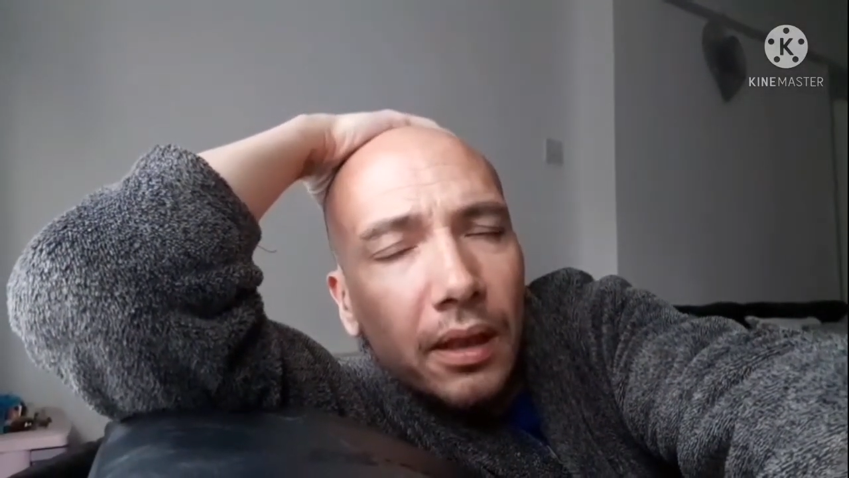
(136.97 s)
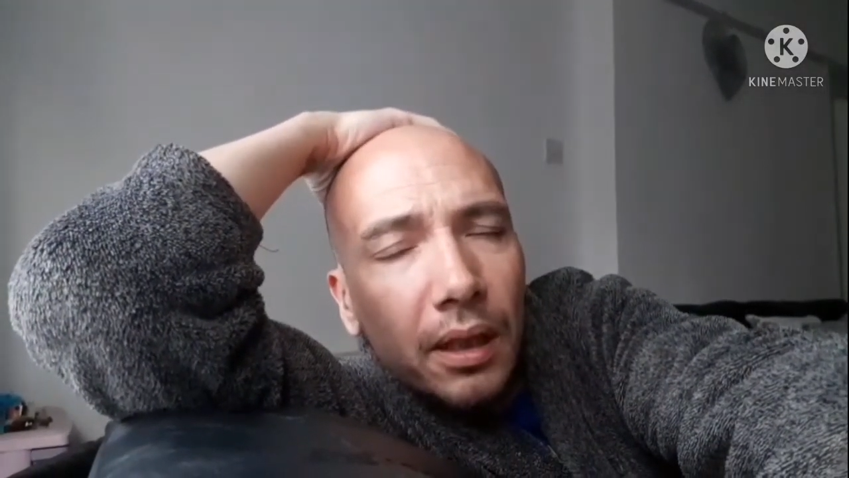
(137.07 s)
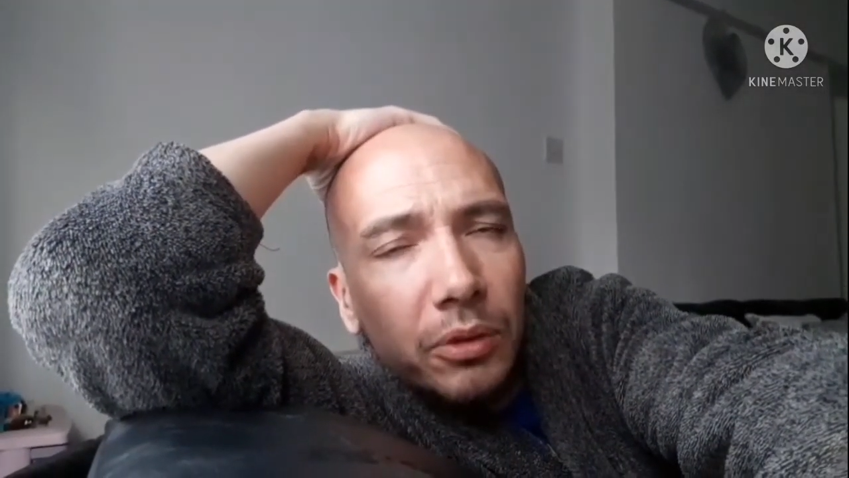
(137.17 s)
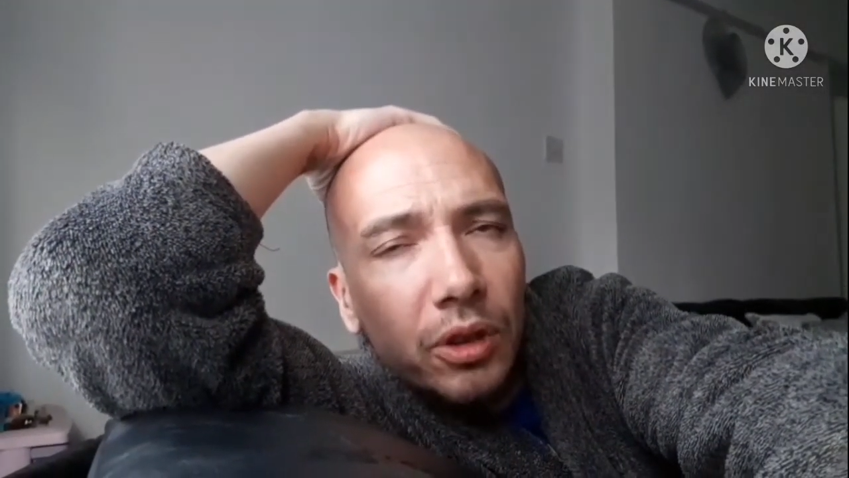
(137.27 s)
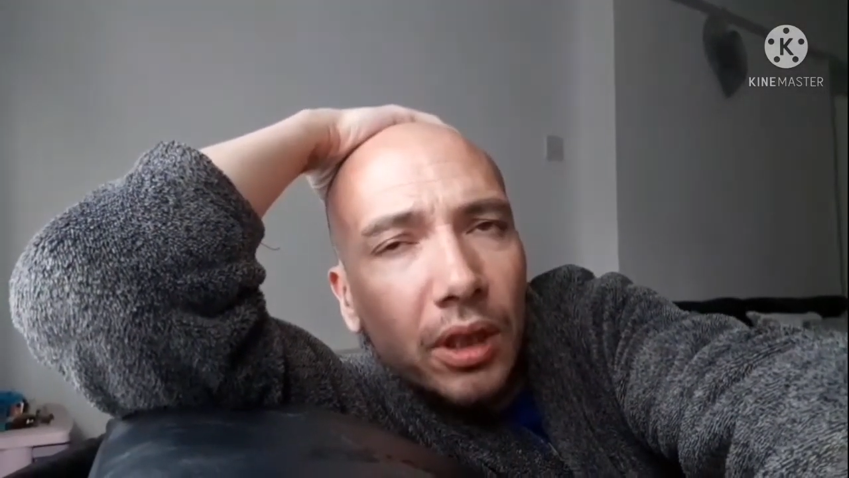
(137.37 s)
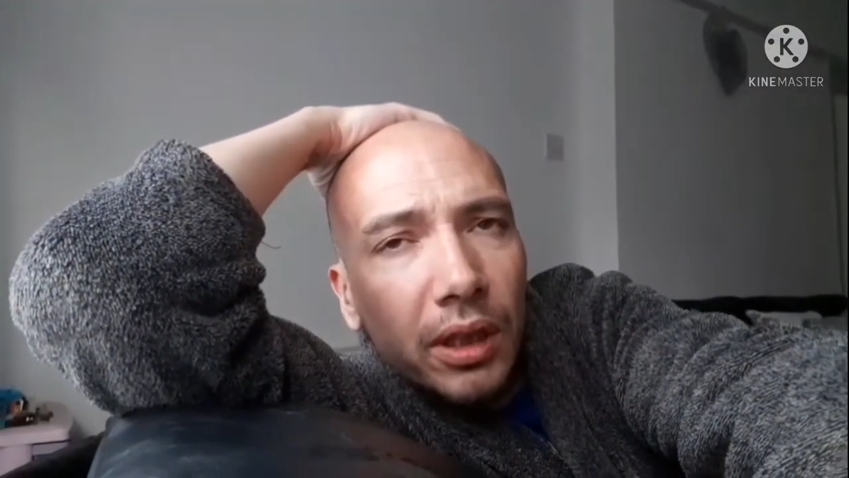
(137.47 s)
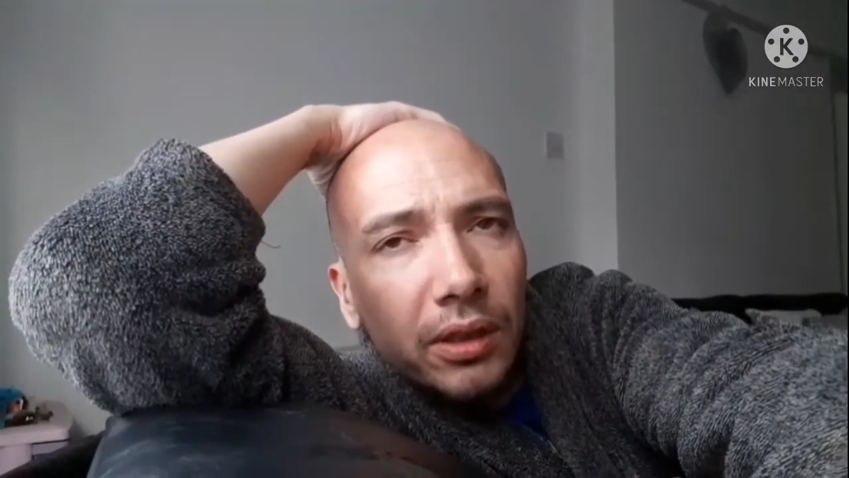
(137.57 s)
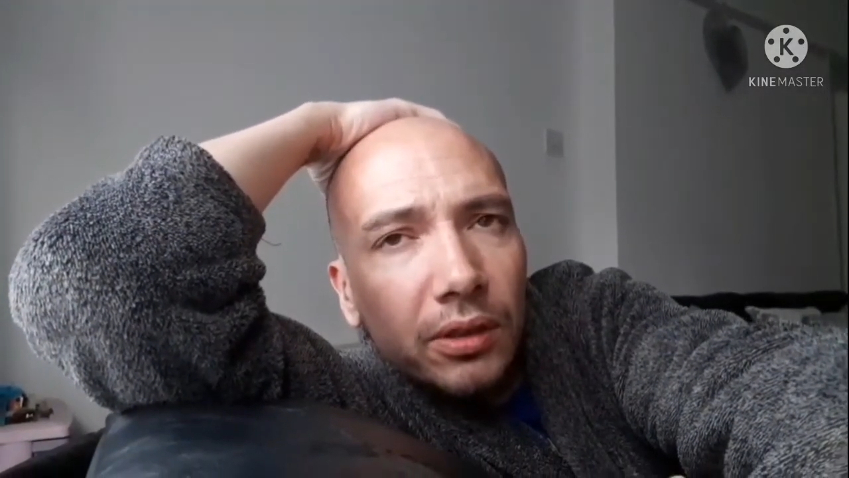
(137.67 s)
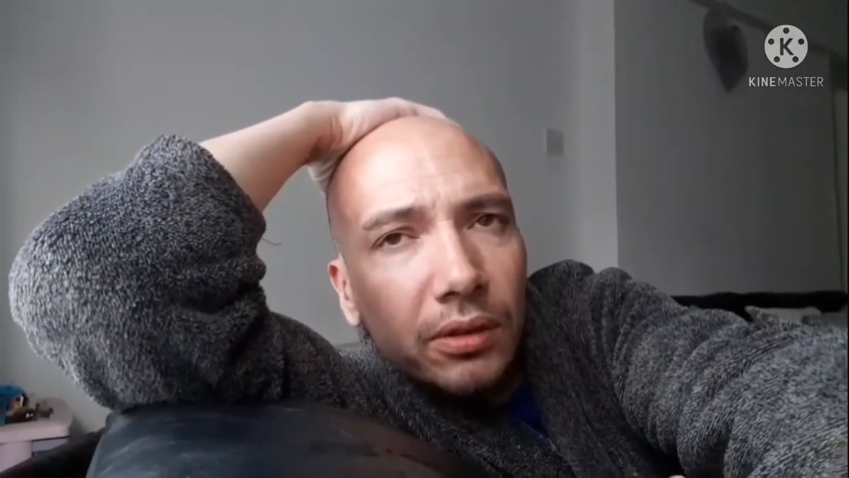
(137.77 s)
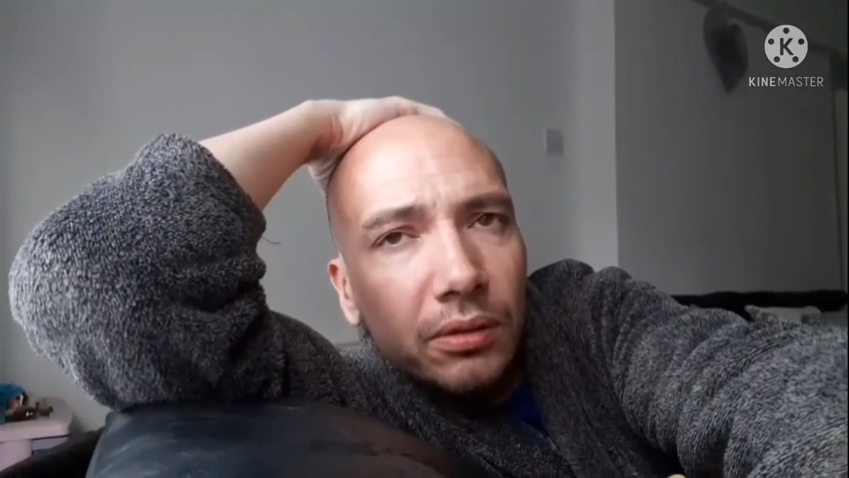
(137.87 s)
I'm
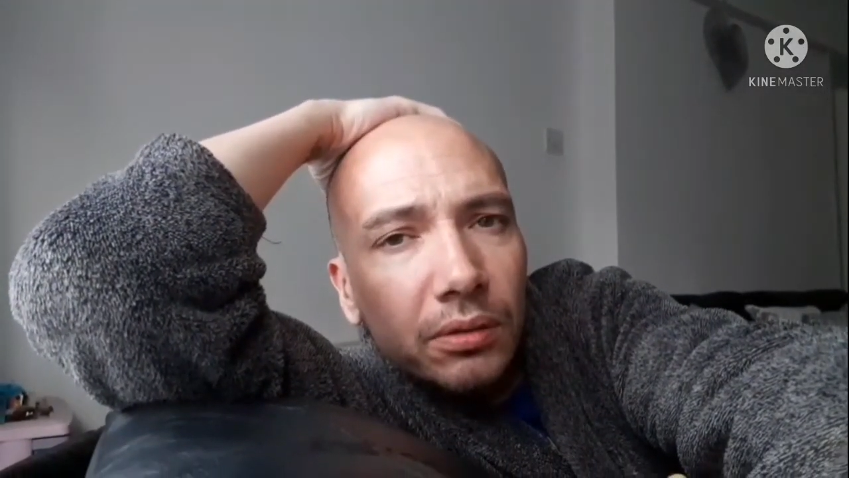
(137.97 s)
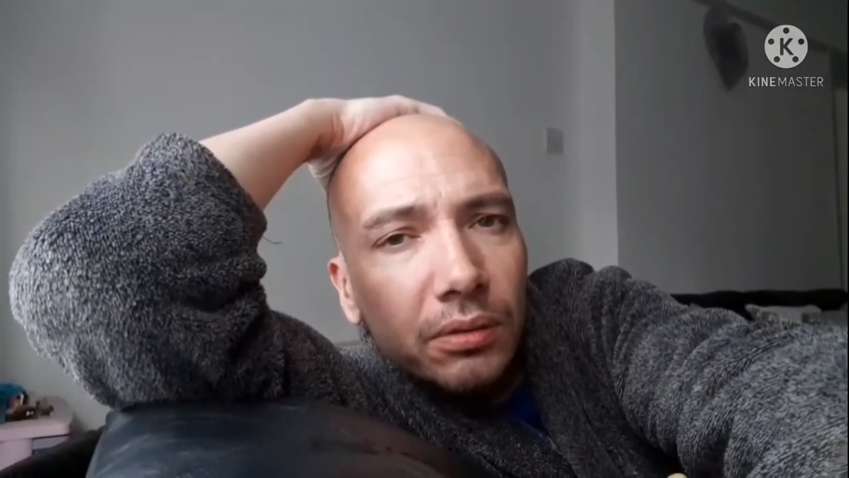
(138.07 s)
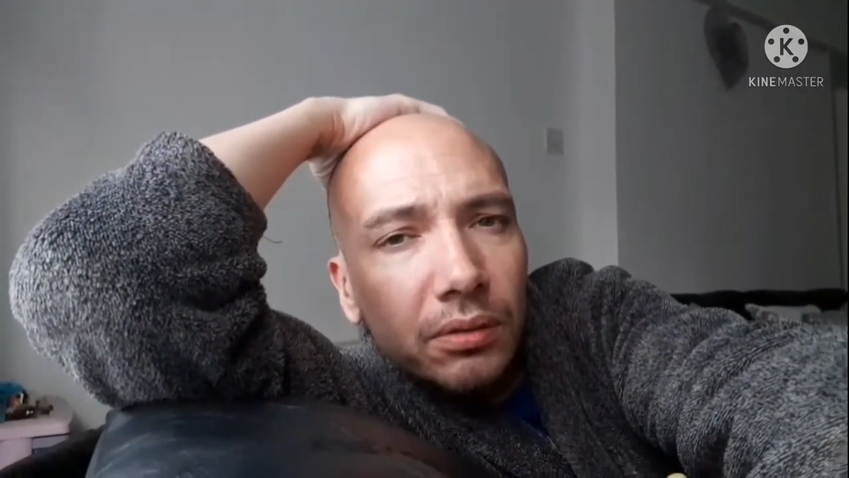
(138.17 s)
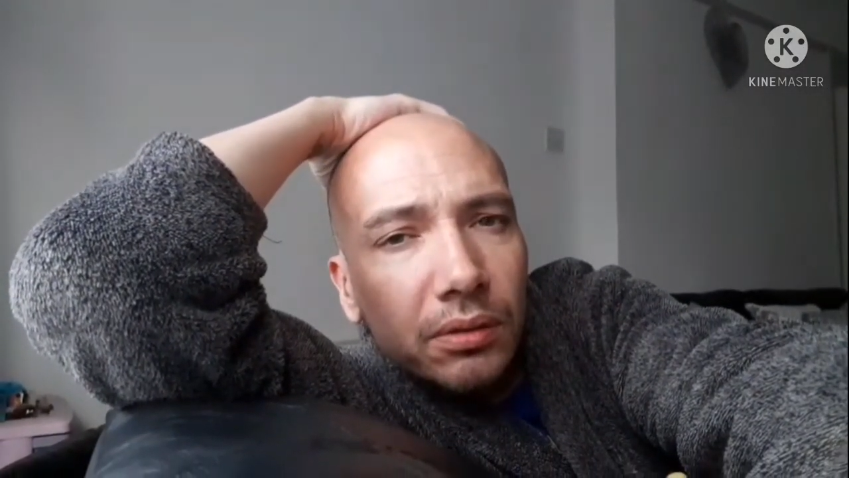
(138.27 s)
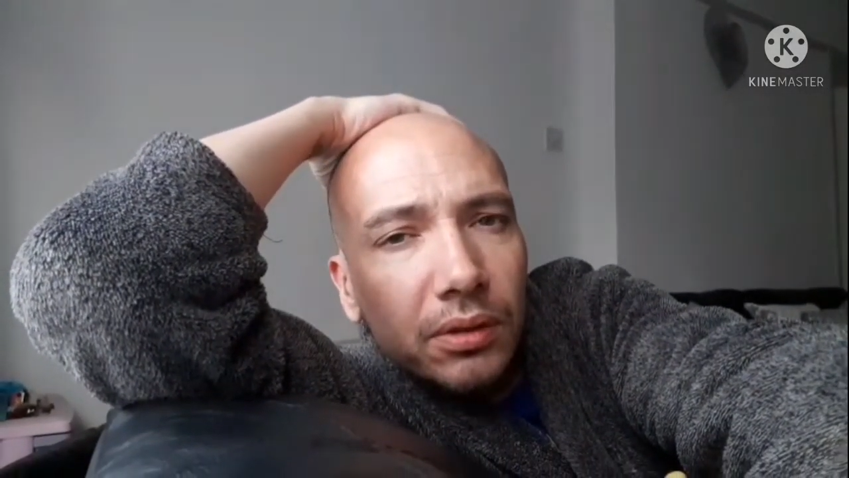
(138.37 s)
trying to